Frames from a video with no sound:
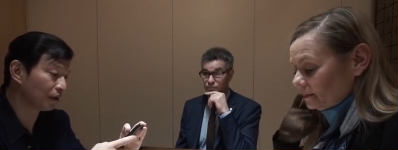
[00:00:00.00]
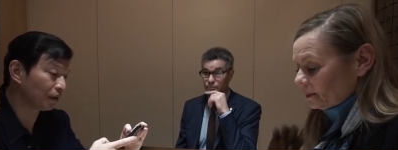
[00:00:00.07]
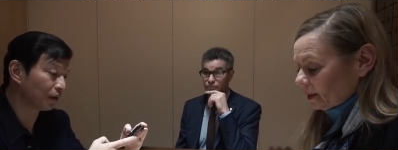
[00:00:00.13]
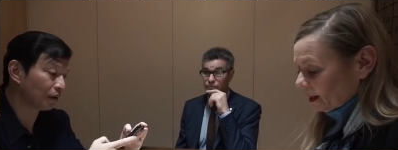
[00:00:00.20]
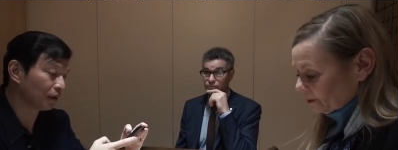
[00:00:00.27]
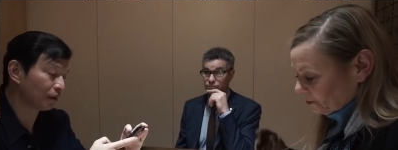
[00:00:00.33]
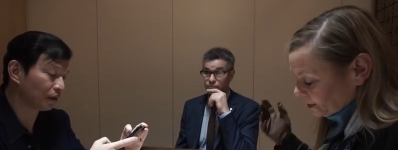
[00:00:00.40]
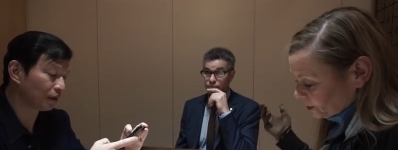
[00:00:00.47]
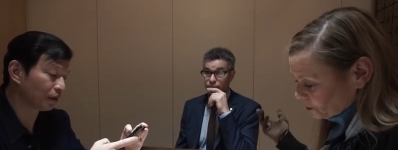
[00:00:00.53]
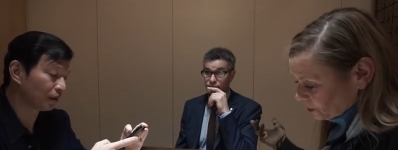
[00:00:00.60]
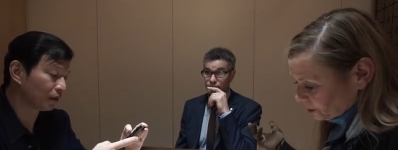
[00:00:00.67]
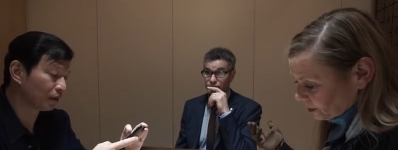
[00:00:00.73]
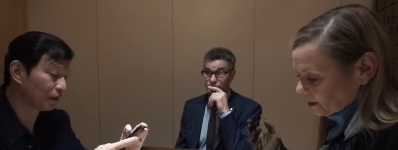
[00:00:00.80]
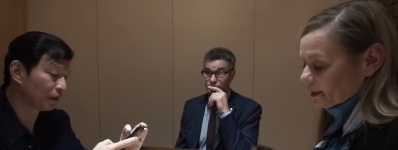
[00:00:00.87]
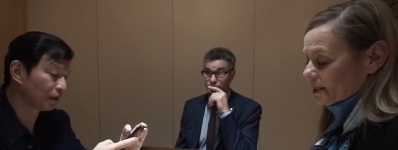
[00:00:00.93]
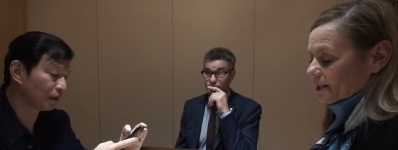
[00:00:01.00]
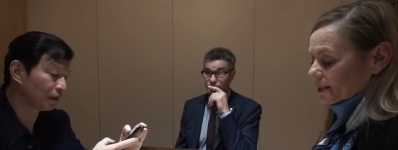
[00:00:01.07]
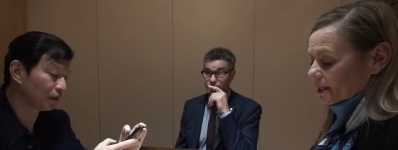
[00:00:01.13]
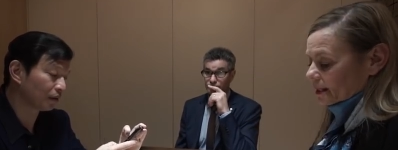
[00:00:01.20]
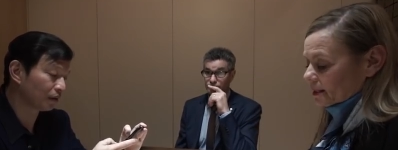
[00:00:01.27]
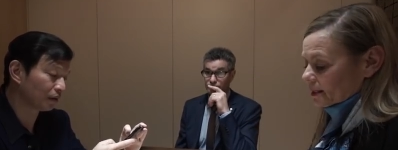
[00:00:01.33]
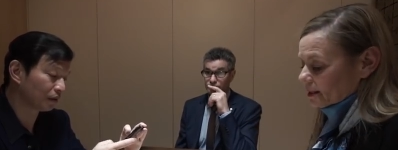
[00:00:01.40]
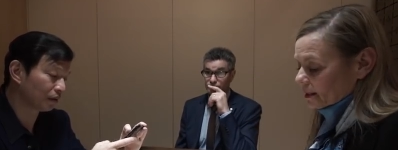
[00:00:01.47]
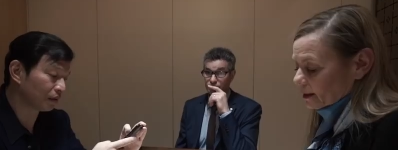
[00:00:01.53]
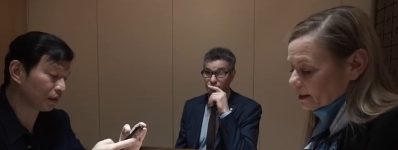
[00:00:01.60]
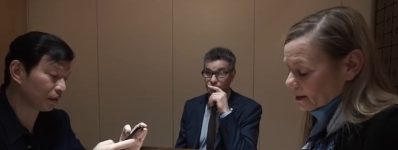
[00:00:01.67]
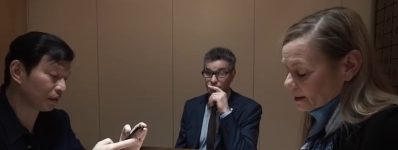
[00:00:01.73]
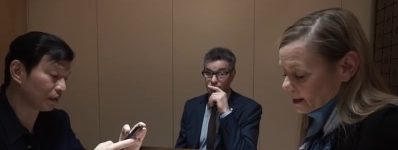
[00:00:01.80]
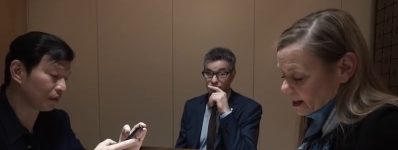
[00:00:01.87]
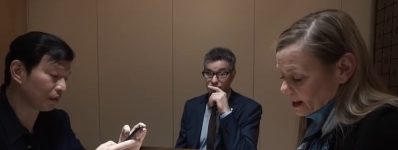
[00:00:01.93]
Speaker 1: I featured six
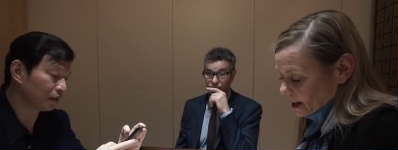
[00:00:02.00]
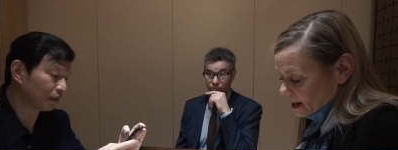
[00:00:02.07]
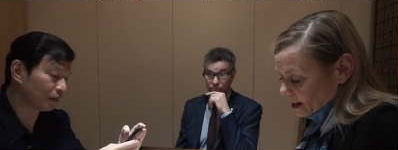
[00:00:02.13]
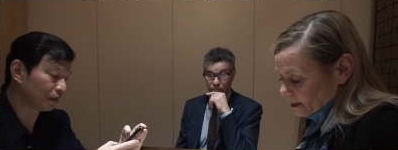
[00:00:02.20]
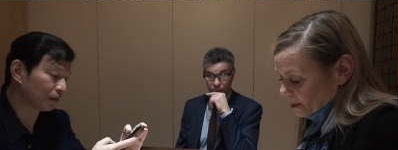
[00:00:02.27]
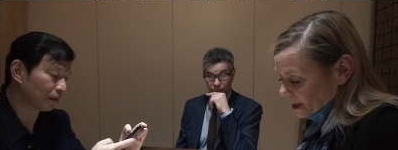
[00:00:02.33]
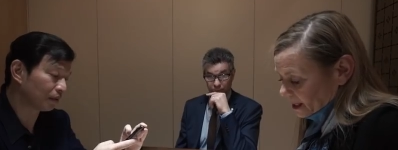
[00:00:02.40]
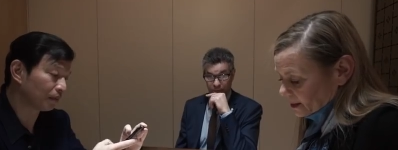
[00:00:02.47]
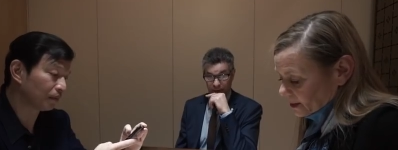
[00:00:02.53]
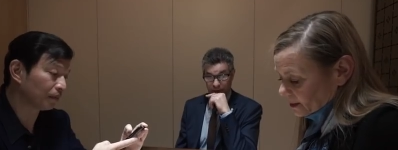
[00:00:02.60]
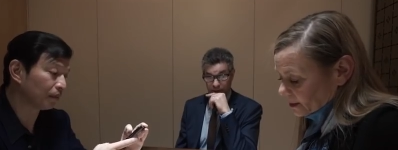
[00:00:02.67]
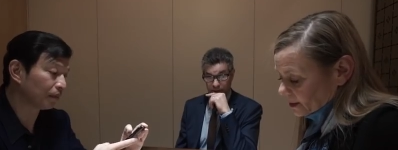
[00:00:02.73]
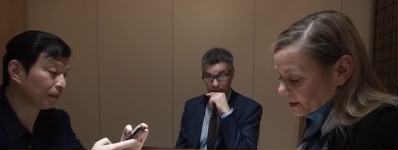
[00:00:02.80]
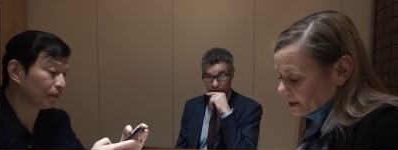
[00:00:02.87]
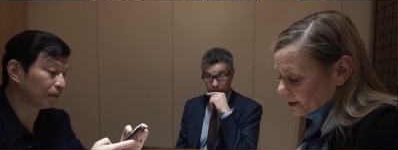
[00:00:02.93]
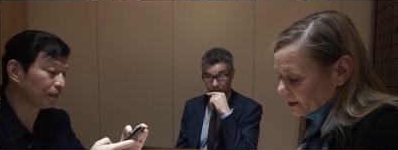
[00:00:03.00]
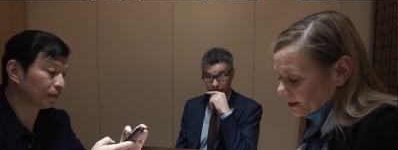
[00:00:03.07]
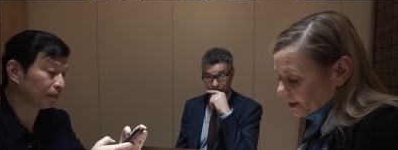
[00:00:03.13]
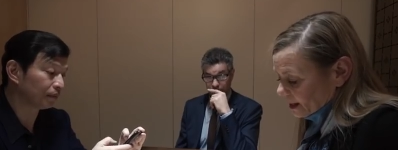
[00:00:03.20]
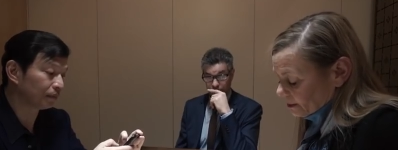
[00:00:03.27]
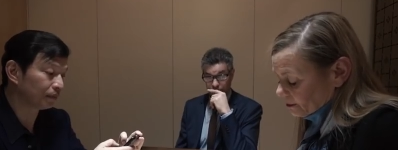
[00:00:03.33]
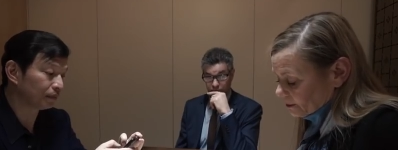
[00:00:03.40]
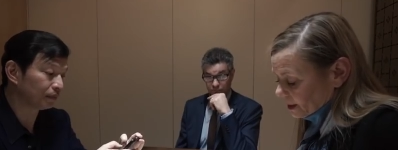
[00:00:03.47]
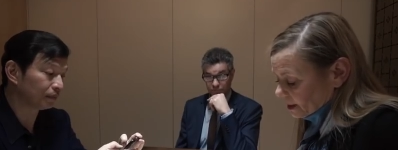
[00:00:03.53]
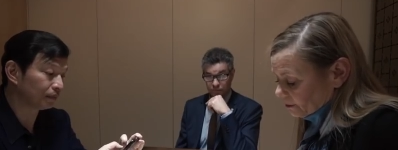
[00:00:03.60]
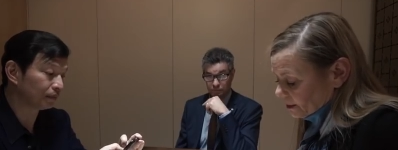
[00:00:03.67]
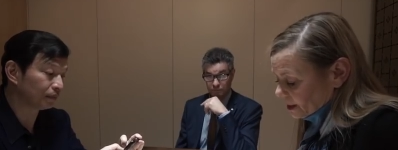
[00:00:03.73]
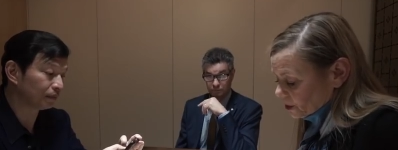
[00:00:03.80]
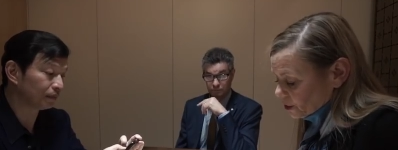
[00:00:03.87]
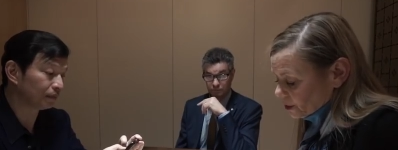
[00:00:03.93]
patented
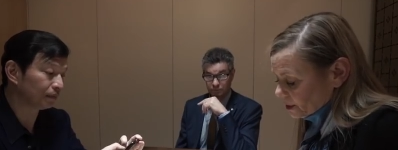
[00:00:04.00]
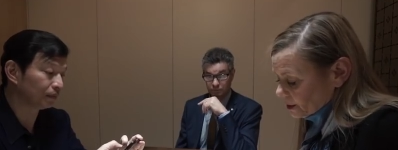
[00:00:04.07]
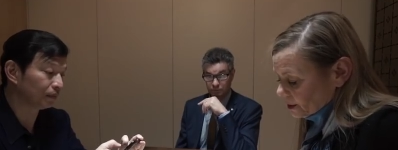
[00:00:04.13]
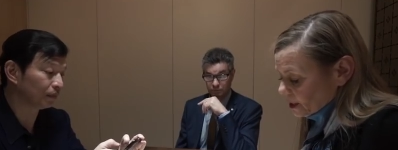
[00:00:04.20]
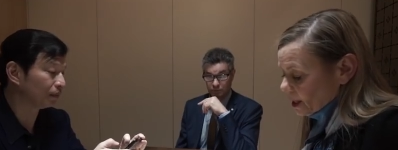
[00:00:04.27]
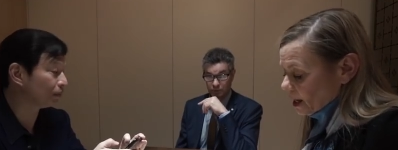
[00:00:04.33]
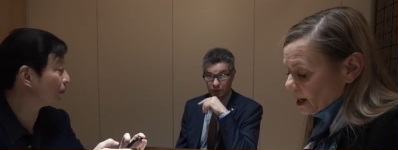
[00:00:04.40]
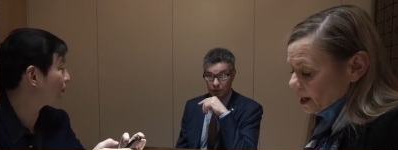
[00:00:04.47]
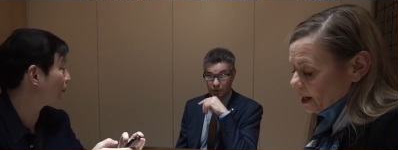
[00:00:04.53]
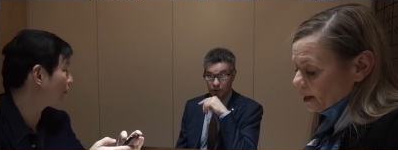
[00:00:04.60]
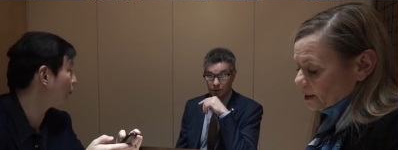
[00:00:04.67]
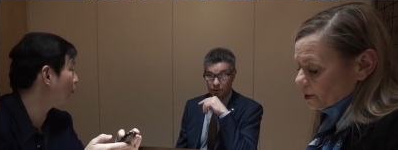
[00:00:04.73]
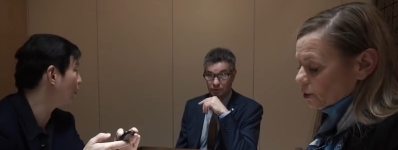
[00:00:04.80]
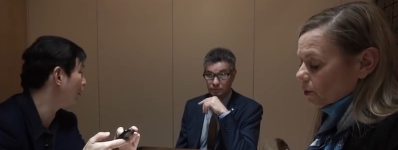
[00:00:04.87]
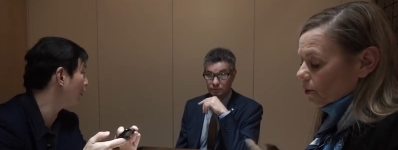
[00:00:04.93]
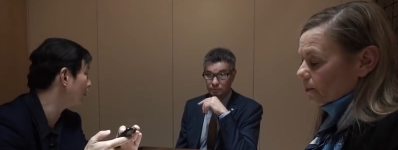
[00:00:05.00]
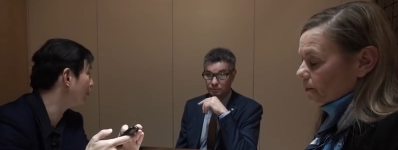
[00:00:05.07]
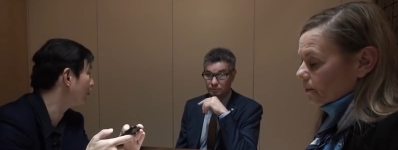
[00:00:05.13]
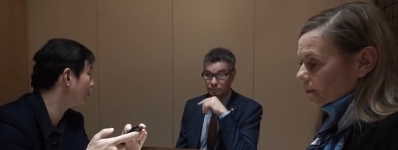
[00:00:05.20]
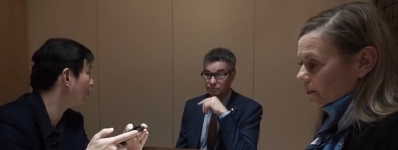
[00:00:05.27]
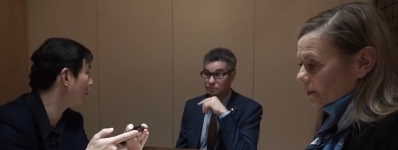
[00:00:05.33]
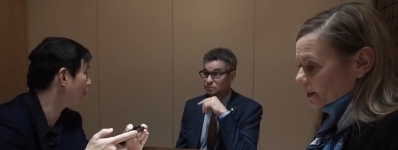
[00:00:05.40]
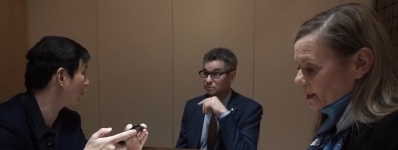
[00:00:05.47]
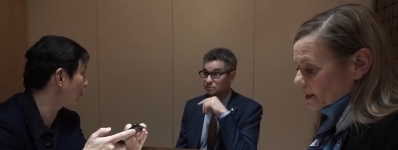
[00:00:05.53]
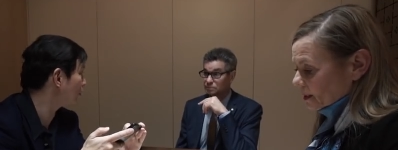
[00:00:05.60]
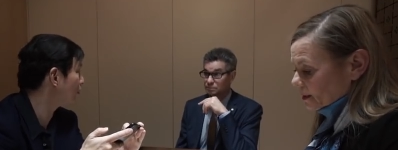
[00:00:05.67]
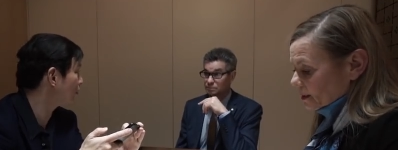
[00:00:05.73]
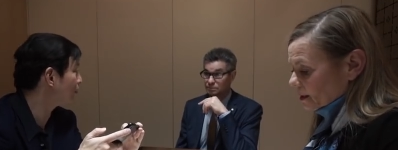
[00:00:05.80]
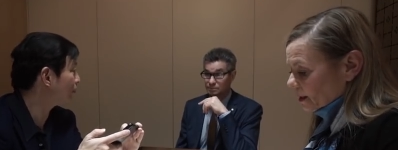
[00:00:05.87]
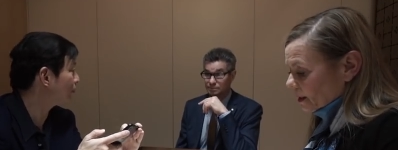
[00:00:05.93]
inventions. Wow. So
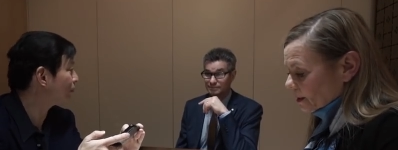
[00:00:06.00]
this